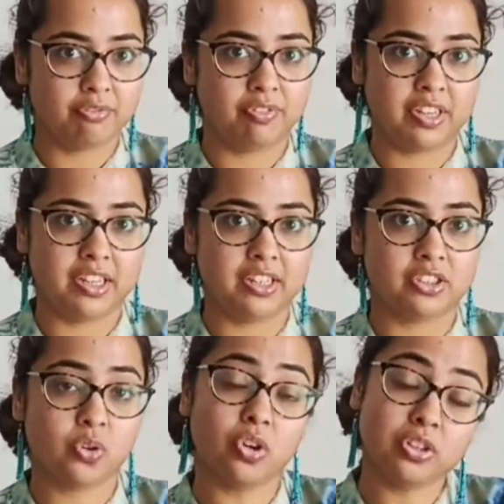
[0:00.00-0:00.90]
We
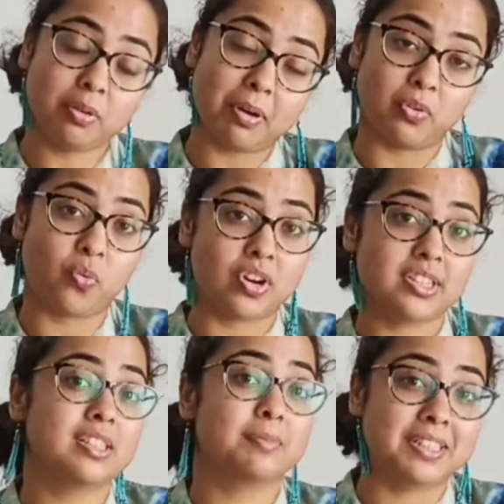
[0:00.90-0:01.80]
told you about what
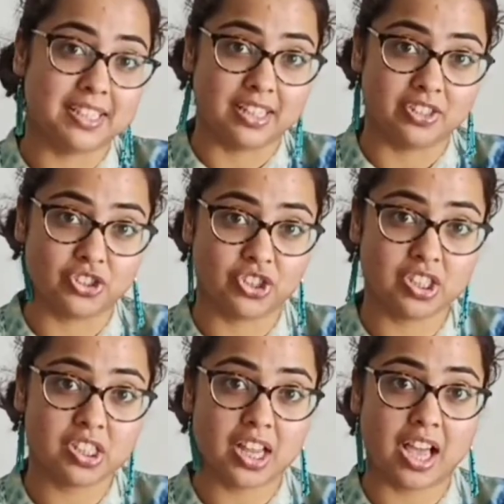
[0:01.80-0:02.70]
is mediation